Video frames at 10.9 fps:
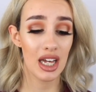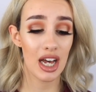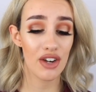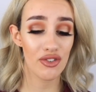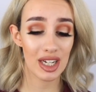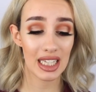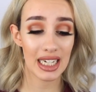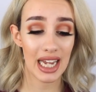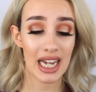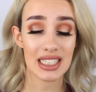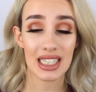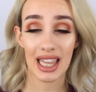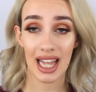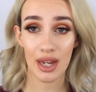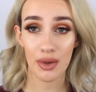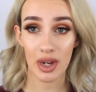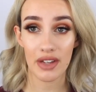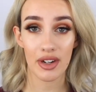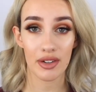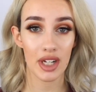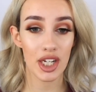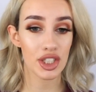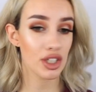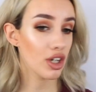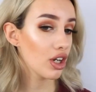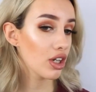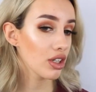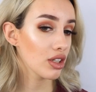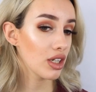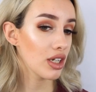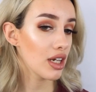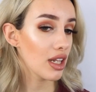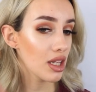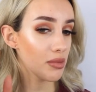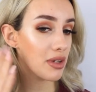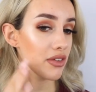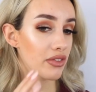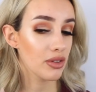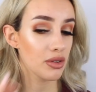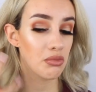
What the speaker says: a really nice lightweight foundation on, a little bit of